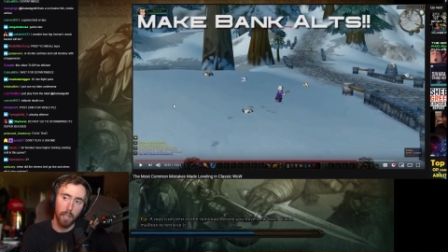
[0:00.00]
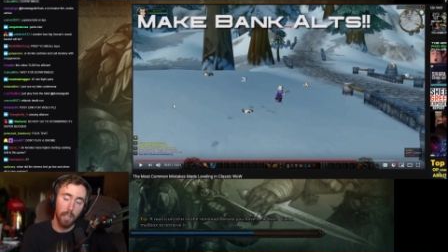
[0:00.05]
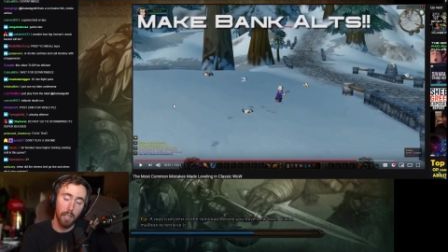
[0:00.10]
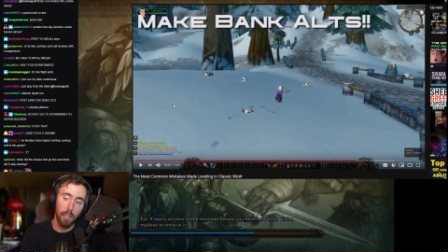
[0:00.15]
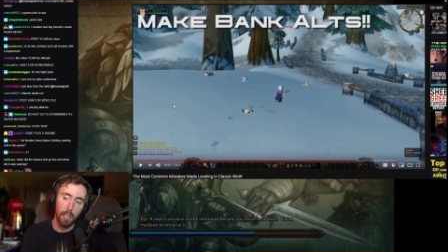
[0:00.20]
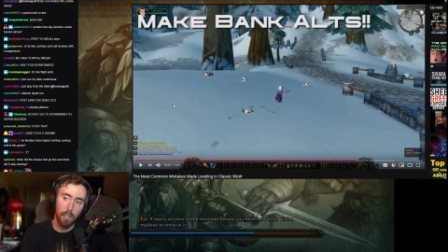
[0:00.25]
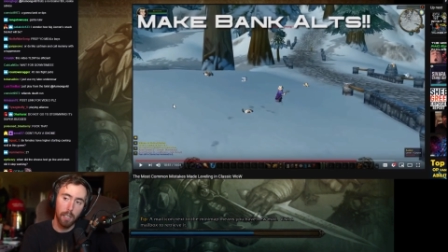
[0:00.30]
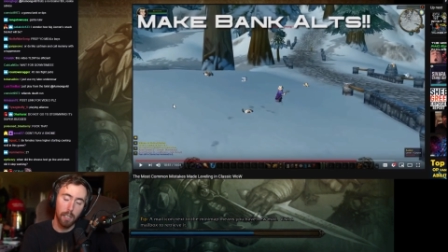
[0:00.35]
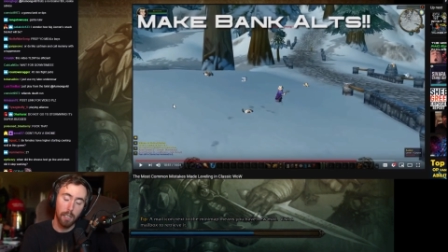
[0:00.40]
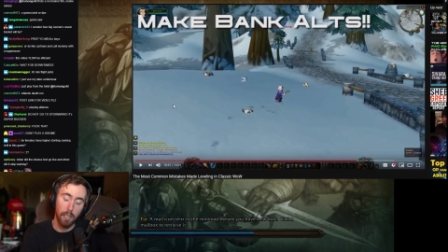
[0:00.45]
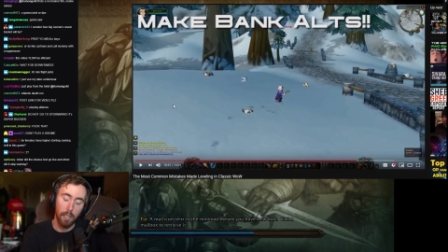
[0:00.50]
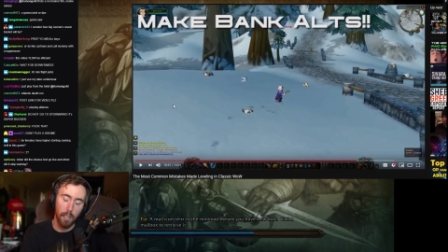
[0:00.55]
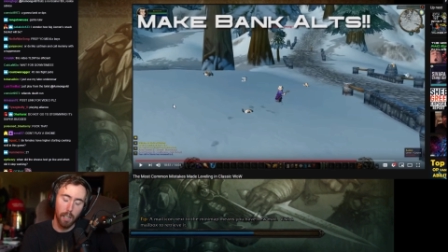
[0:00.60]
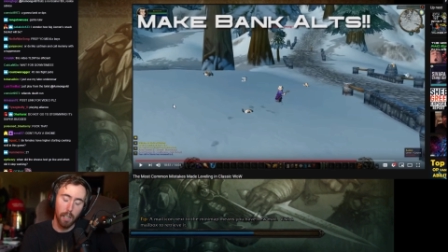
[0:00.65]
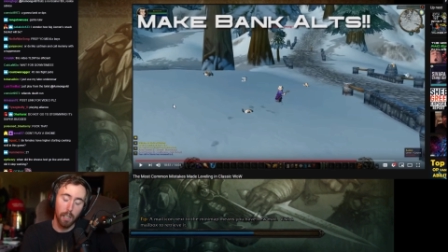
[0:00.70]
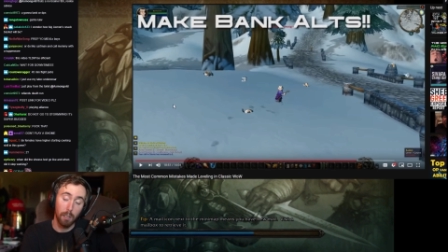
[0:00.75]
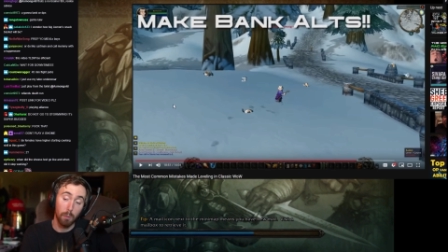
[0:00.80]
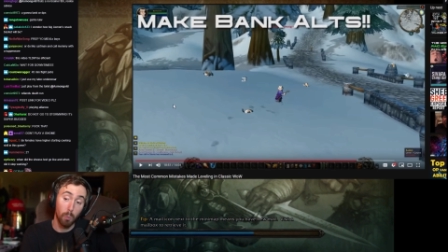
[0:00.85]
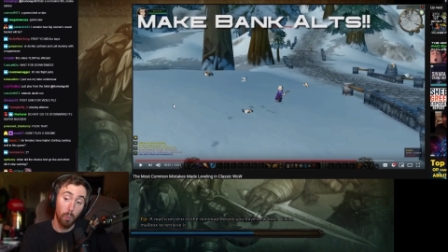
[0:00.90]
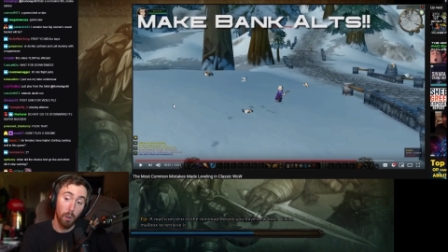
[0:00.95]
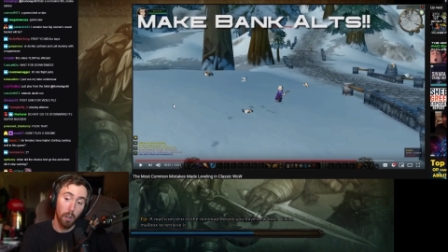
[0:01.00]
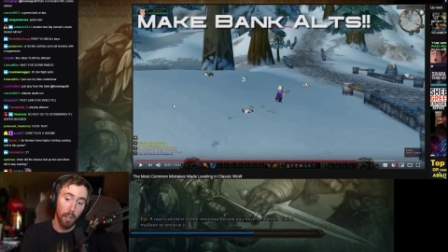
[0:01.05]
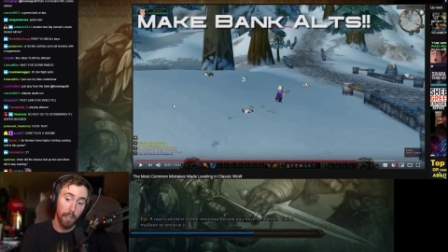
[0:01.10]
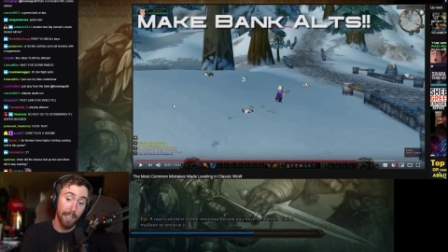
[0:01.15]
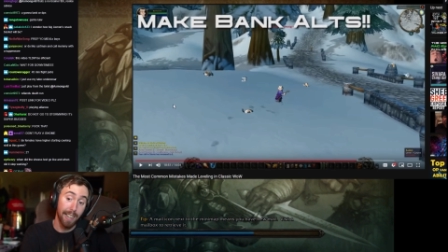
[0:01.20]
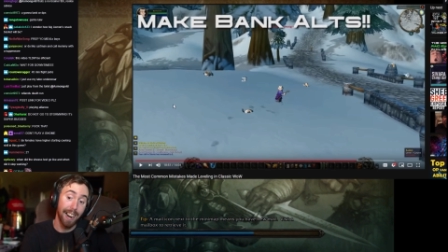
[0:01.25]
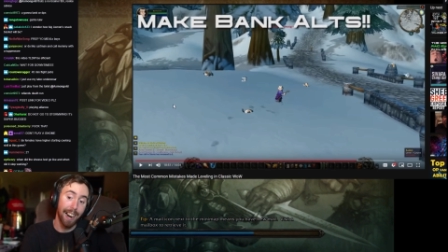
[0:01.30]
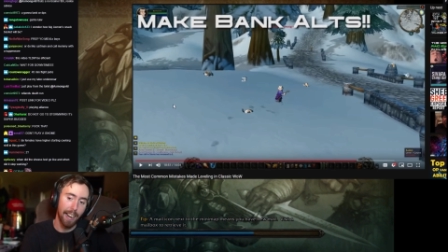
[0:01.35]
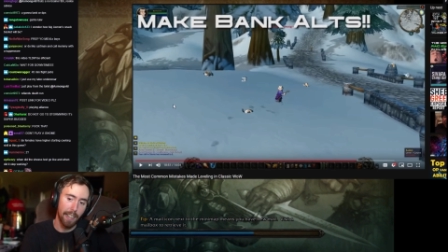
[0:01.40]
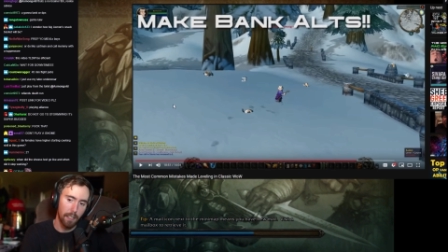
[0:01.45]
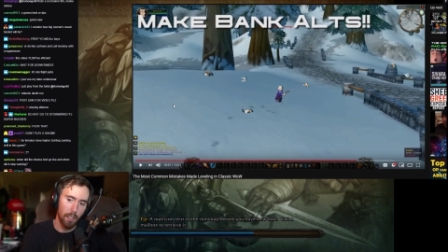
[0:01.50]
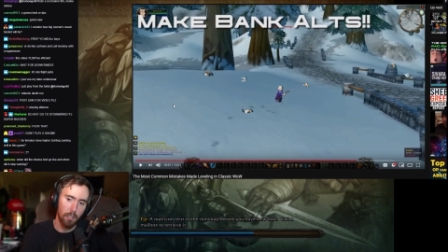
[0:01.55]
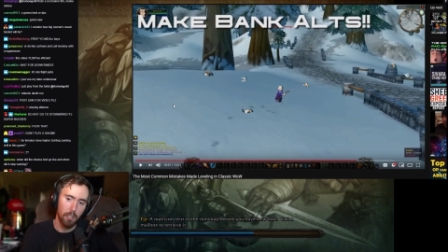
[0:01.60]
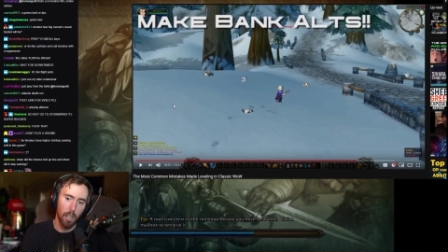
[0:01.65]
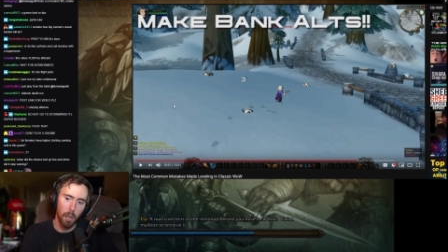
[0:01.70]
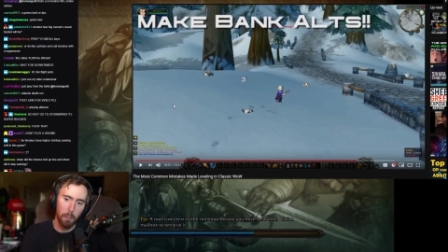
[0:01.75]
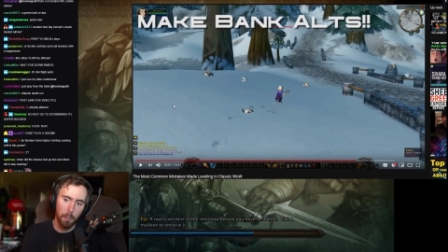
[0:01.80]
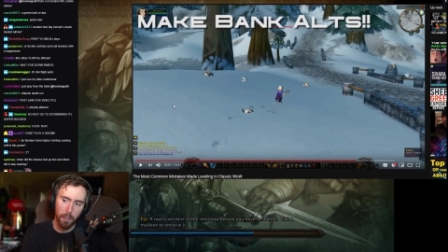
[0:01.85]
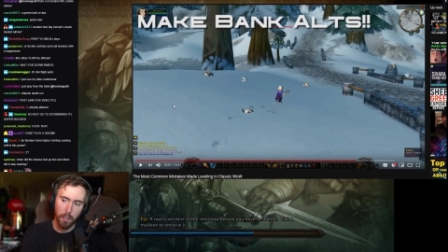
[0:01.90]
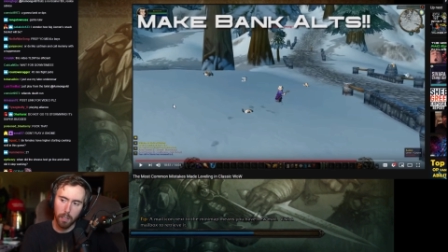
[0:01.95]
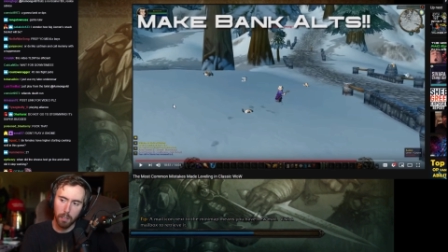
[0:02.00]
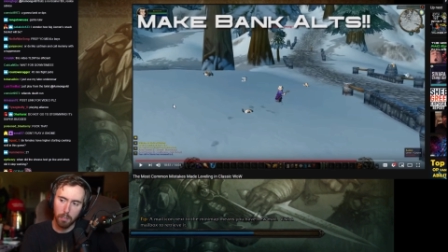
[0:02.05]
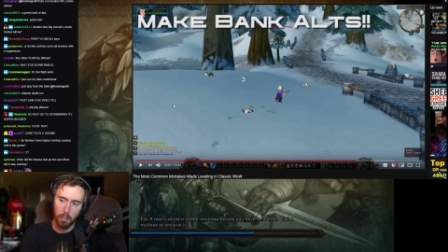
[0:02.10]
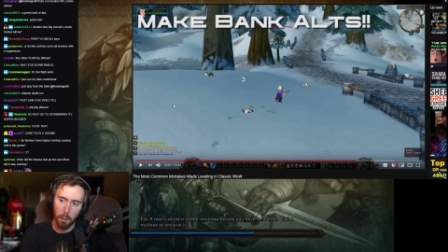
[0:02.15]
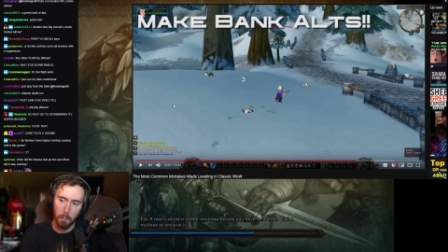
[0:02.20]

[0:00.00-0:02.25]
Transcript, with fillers: I didn't need a, a, guide to tell me this.